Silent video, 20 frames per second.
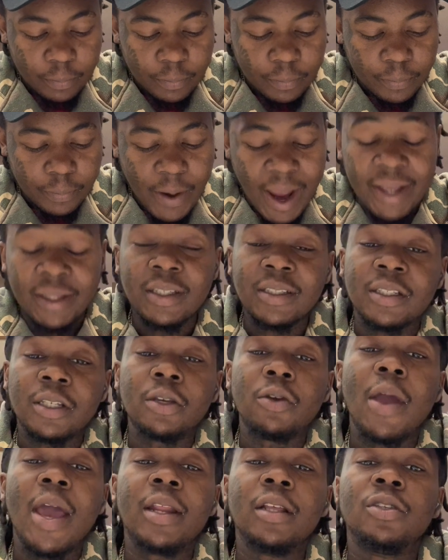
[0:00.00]
practicing
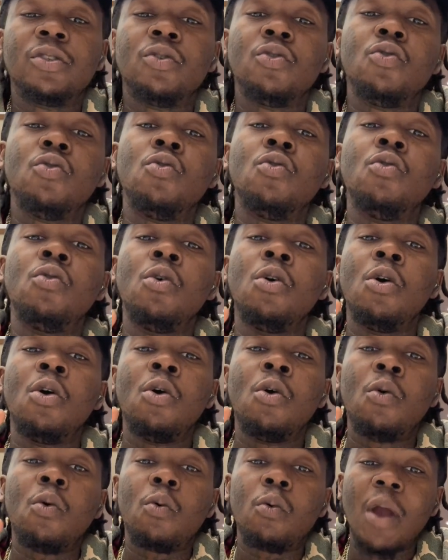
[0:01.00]
gratitude.
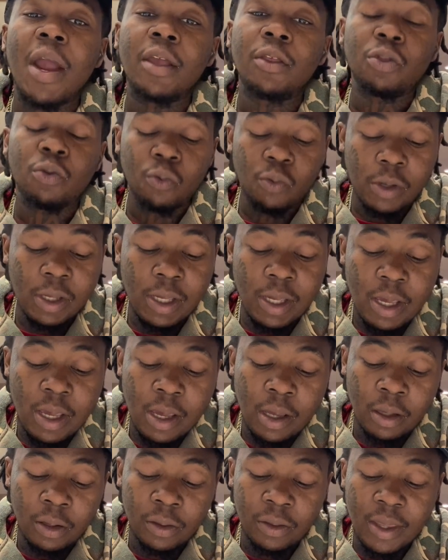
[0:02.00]
Write
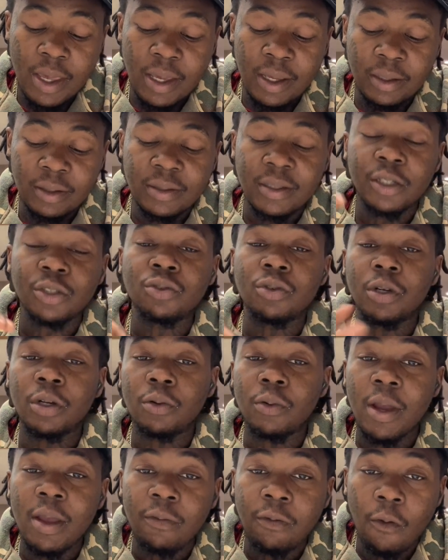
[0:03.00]
3 things that you are
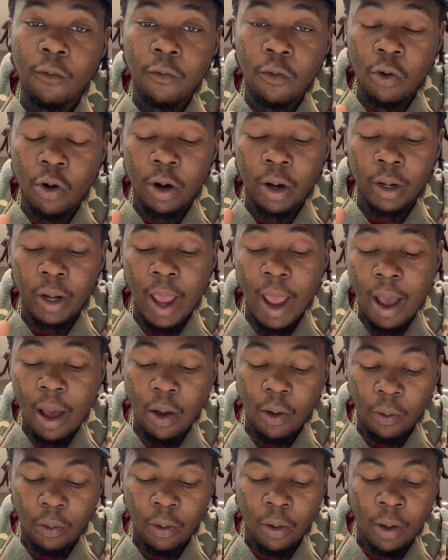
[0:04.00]
grateful for
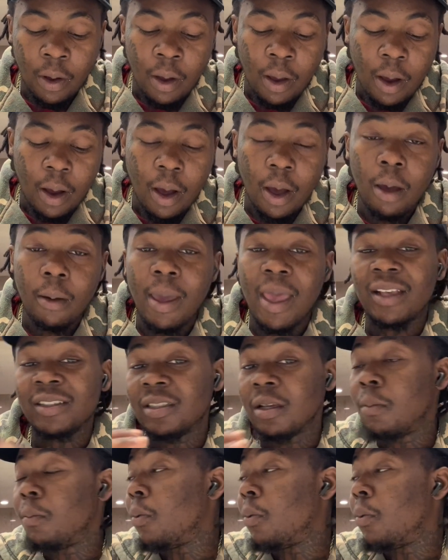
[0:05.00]
now. At some